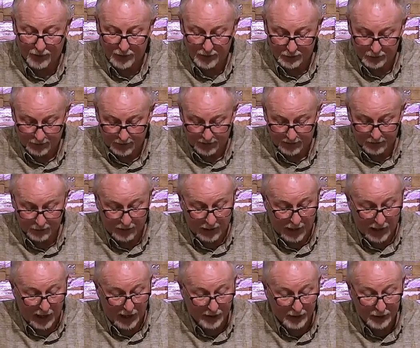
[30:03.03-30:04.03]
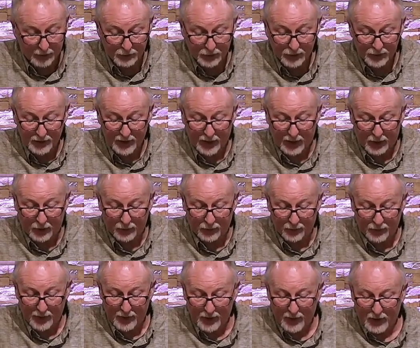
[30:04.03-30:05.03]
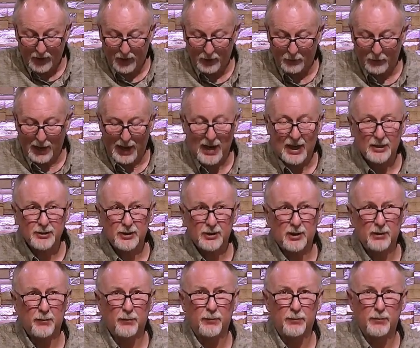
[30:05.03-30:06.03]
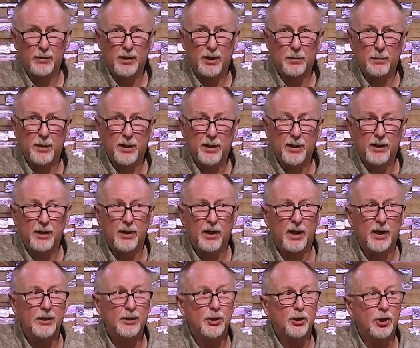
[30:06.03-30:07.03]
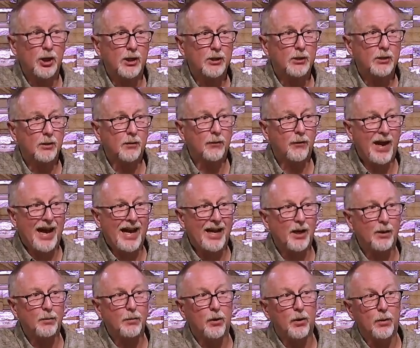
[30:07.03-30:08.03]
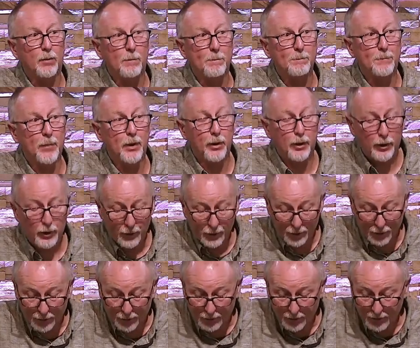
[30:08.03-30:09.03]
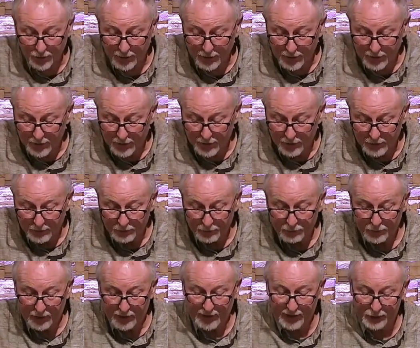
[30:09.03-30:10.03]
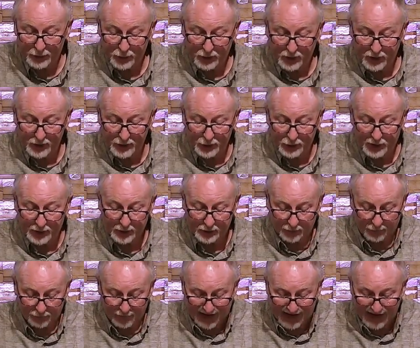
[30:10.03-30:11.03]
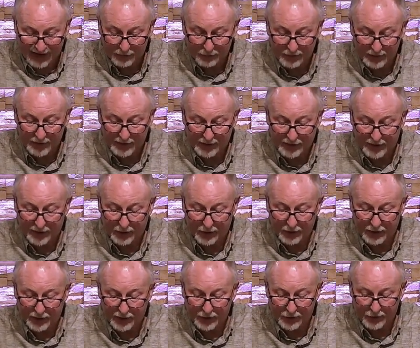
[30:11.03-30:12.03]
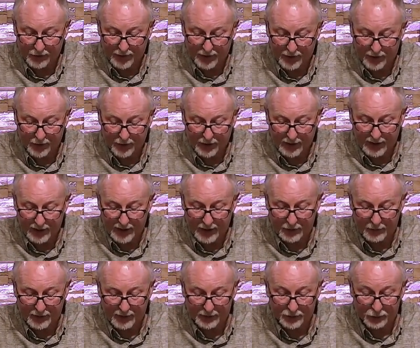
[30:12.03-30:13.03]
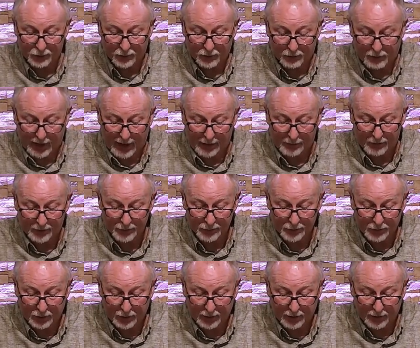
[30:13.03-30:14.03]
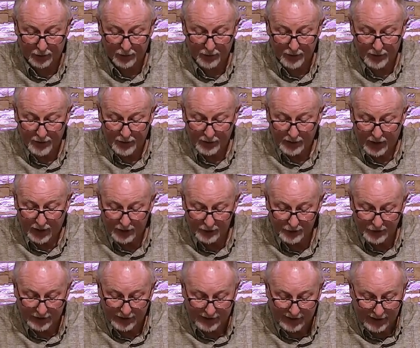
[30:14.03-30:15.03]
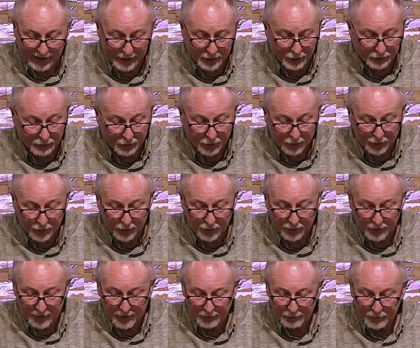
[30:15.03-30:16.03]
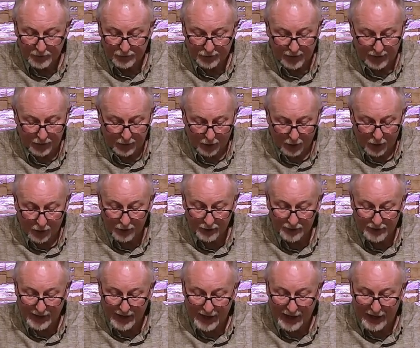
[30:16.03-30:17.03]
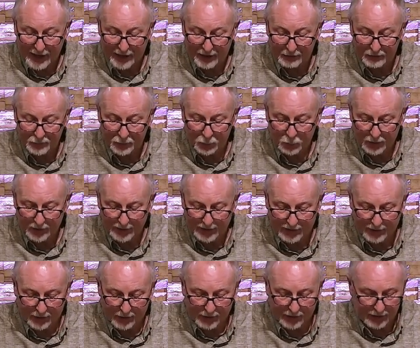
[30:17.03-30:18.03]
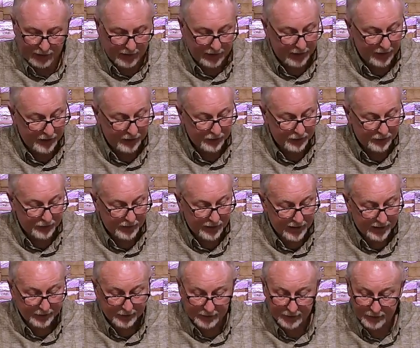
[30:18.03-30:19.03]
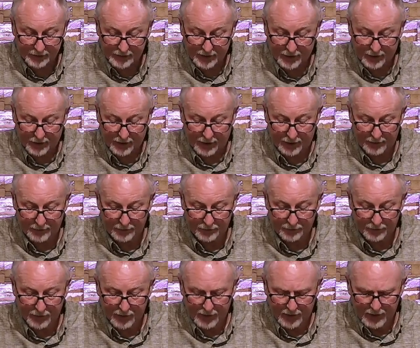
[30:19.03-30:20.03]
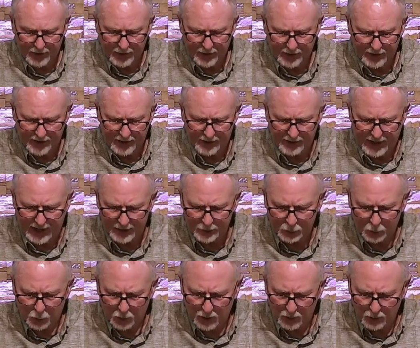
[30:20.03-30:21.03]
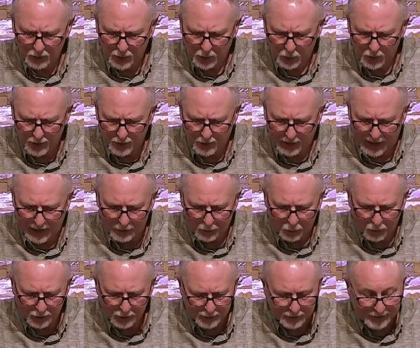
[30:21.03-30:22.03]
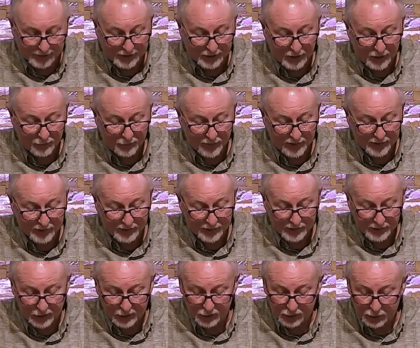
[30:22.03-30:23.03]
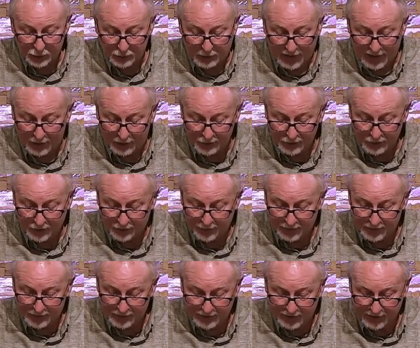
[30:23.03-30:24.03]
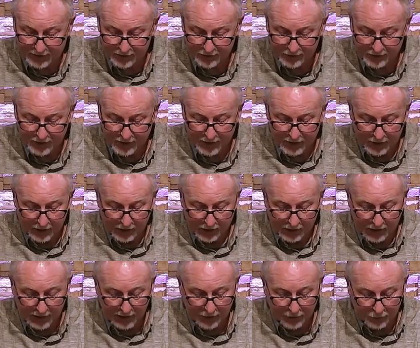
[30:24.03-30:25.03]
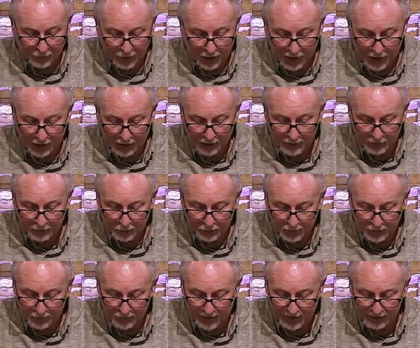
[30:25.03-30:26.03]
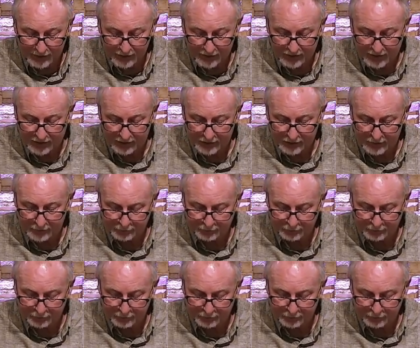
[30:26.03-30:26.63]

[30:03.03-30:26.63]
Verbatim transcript: and God himself. Hamas committed unjustifiable murder, but Israel is justifiably killing their enemies. So the Bible is clear God is against murder, but there are times when killing is necessary. Again, God's word will go into a lot more specifics as he expounds on these things later on in the book of Exodus.